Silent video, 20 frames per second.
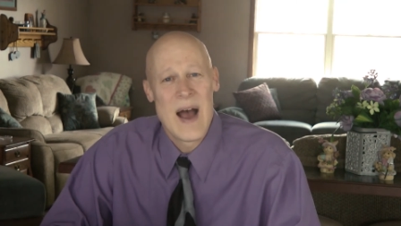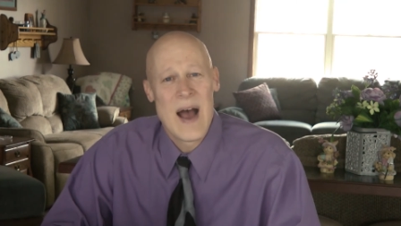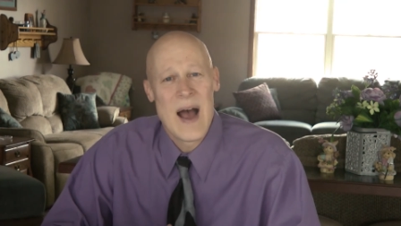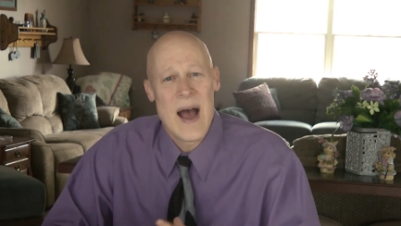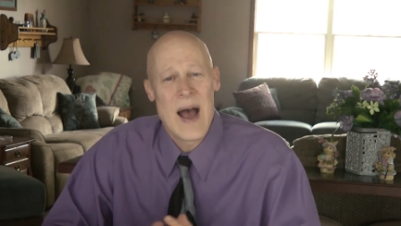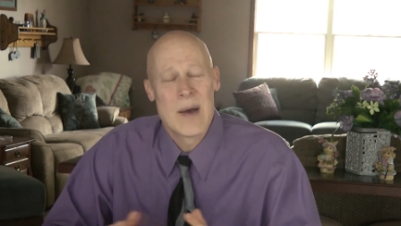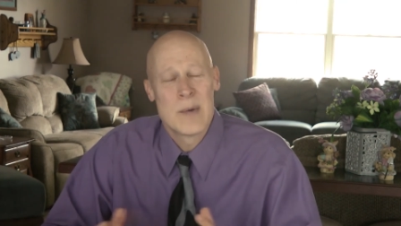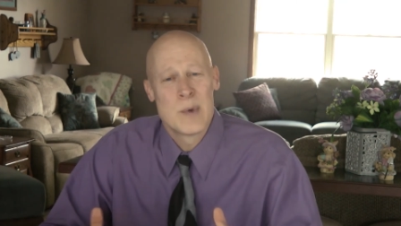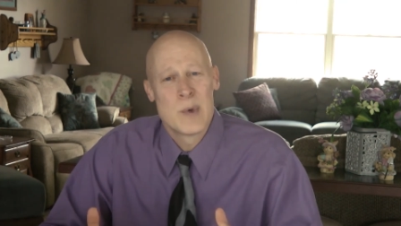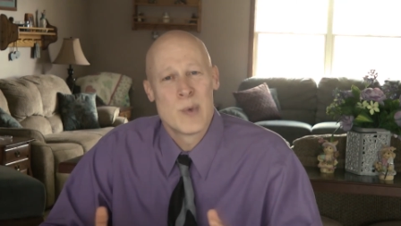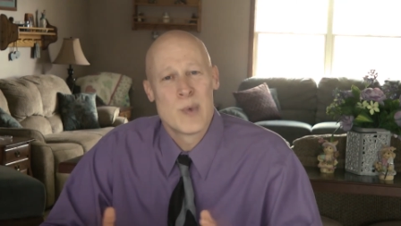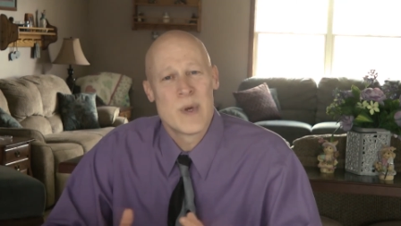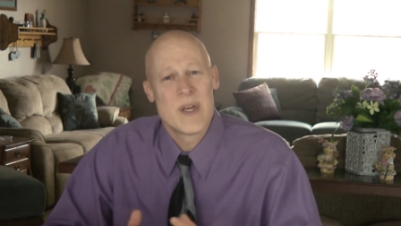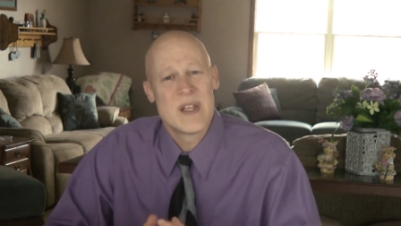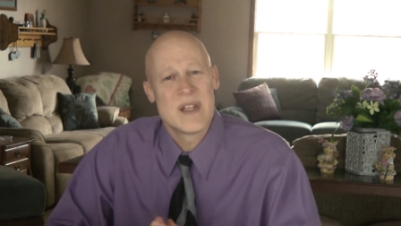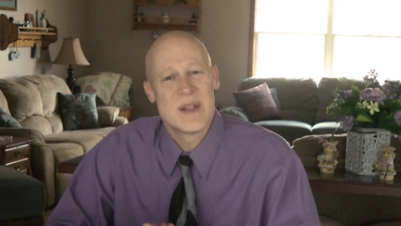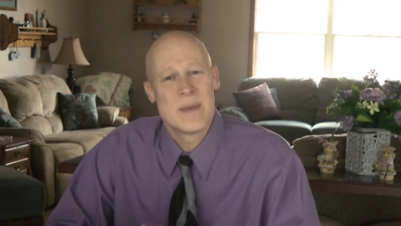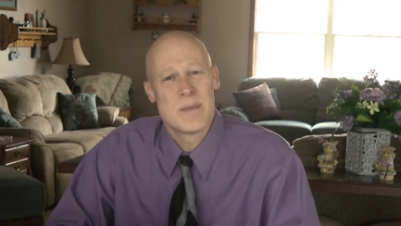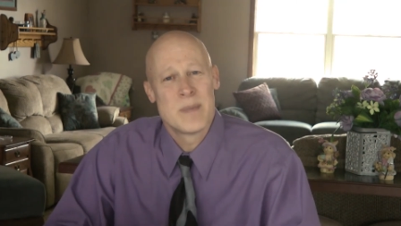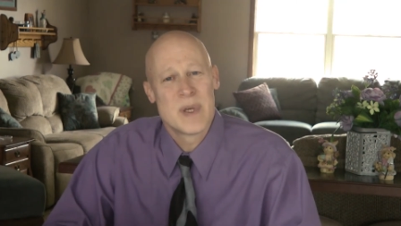I will
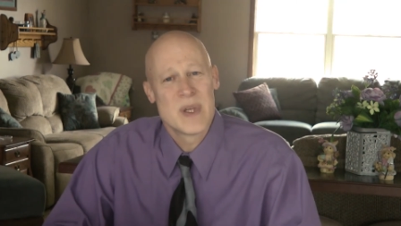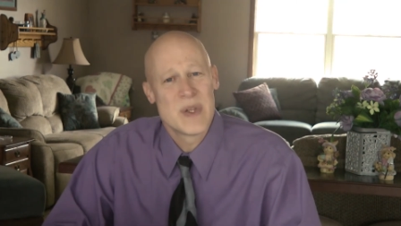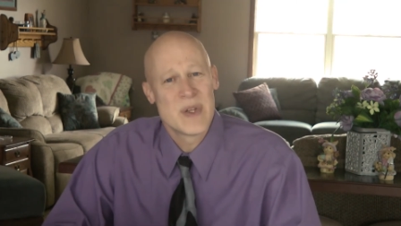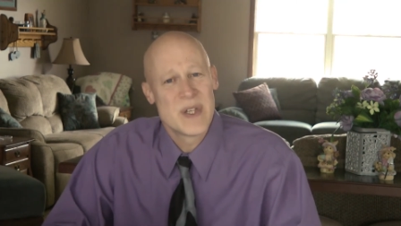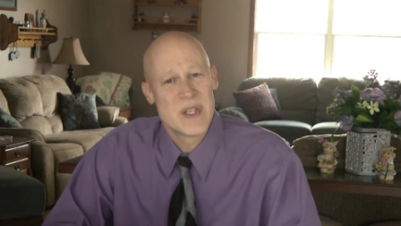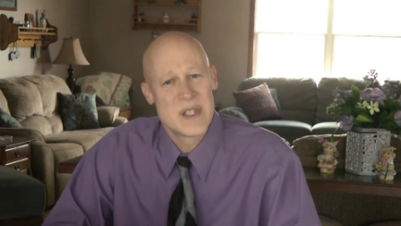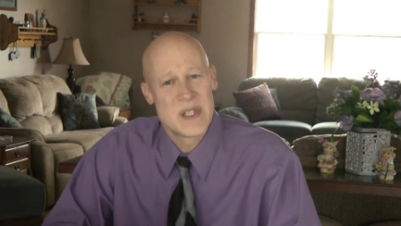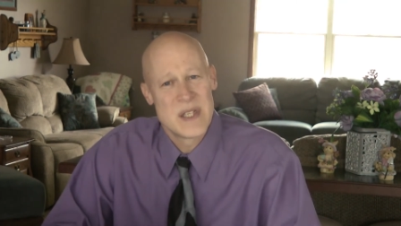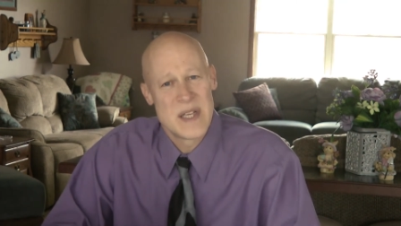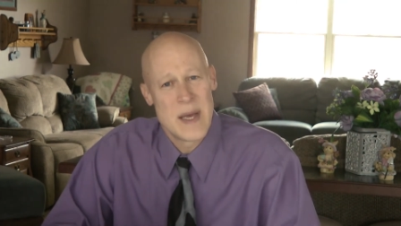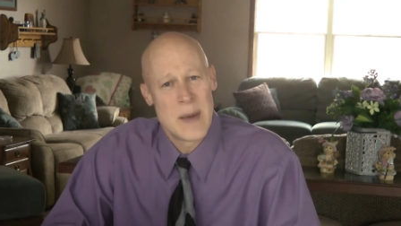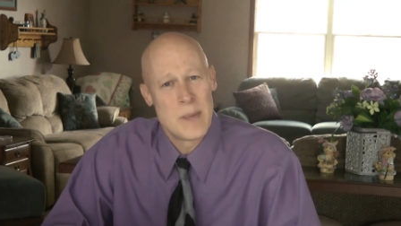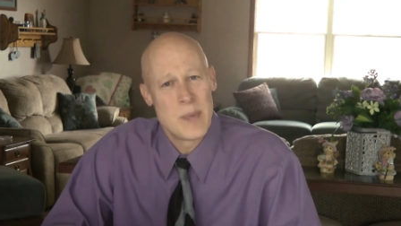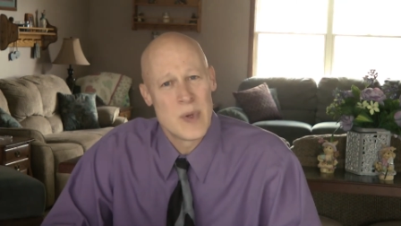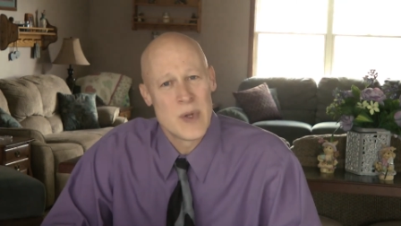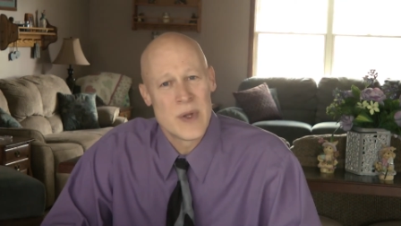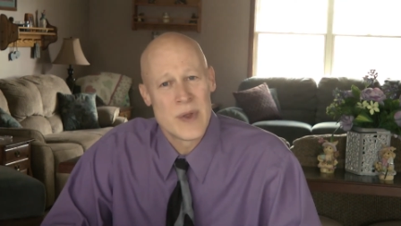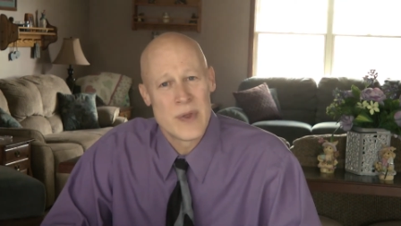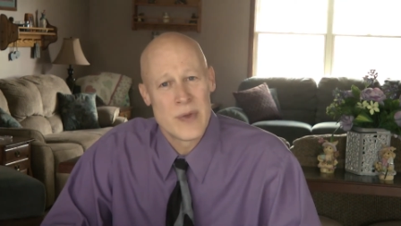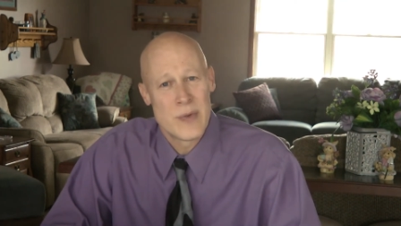rebuild this
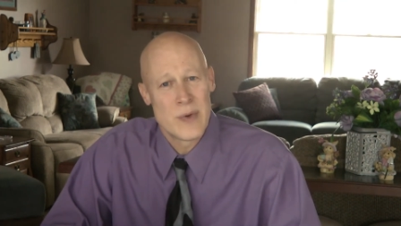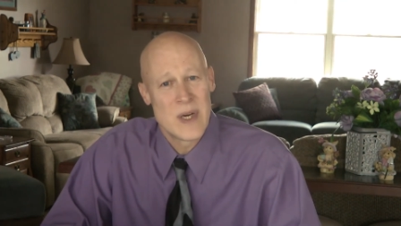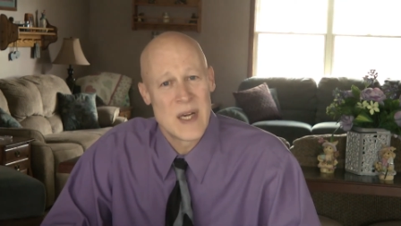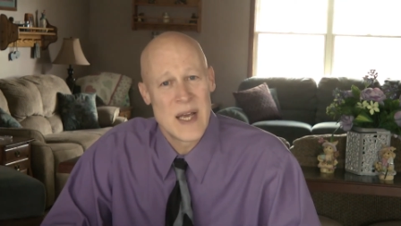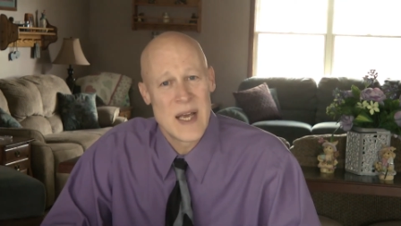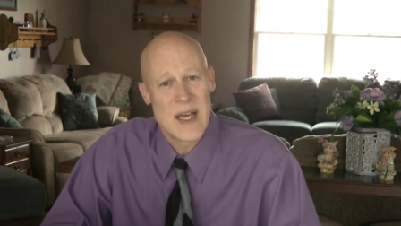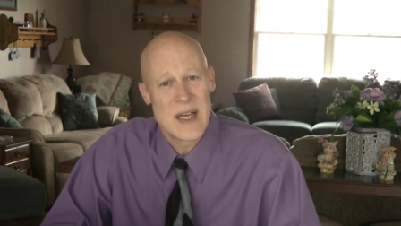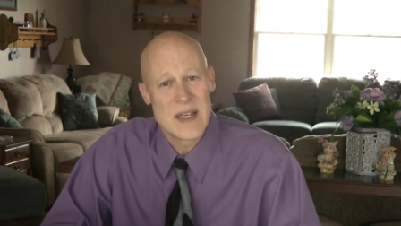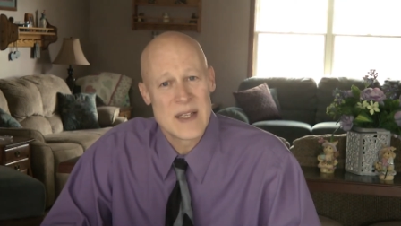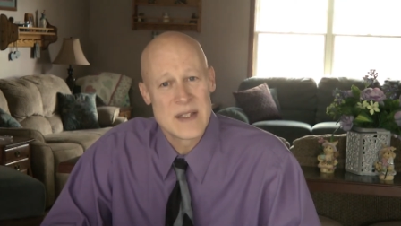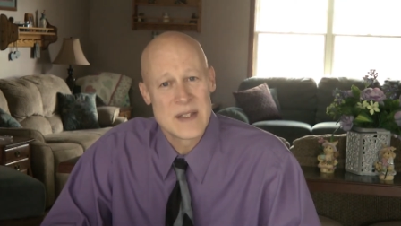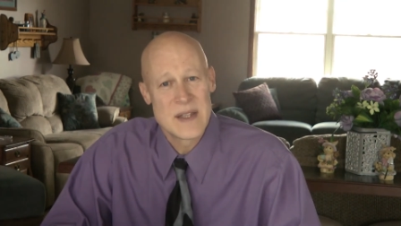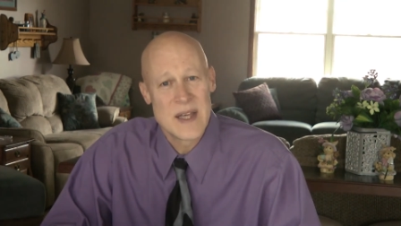temple in three days.